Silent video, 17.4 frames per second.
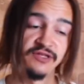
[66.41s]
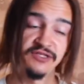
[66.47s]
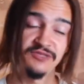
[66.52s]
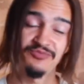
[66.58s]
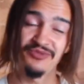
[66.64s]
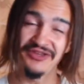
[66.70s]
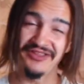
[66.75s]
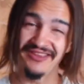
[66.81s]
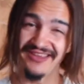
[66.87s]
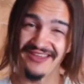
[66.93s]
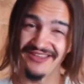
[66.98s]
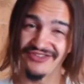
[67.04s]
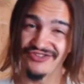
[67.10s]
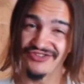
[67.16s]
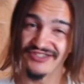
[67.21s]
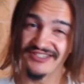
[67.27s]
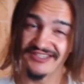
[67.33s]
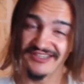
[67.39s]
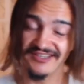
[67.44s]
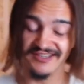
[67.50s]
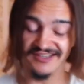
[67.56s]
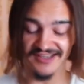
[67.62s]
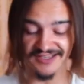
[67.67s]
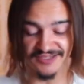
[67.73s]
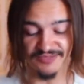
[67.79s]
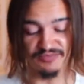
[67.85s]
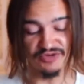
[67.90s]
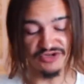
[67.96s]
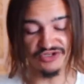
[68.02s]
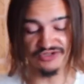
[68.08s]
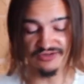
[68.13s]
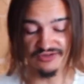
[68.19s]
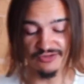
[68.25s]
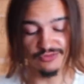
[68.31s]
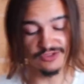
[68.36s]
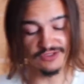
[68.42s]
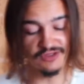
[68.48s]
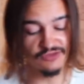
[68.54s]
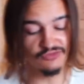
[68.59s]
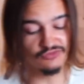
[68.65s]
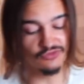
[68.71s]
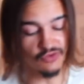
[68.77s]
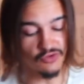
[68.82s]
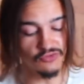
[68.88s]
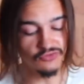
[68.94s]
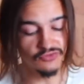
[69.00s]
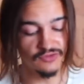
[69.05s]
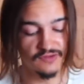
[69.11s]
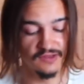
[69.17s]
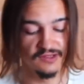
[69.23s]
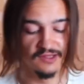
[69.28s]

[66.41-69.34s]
It's pretty interesting, especially what I wrote.